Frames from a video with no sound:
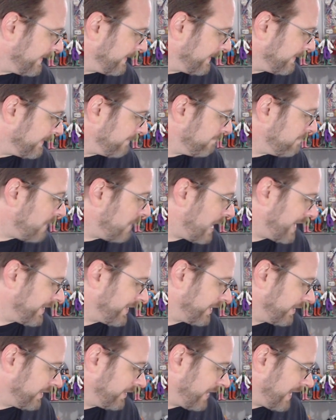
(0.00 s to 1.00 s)

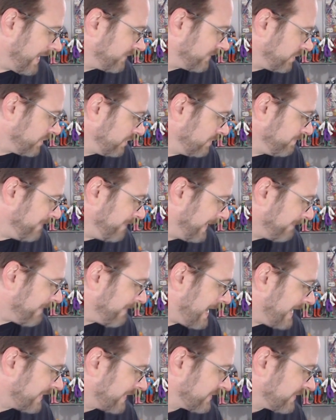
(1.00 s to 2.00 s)
modern. I have two big
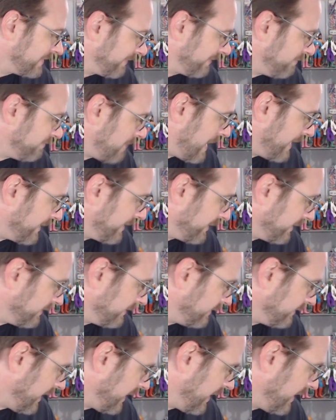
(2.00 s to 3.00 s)
boxes of
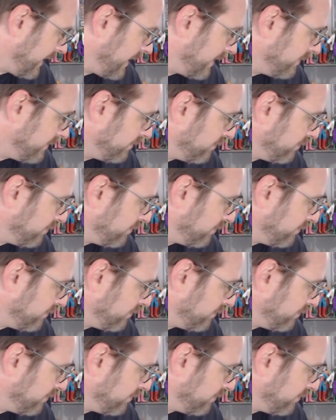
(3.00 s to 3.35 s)
modern and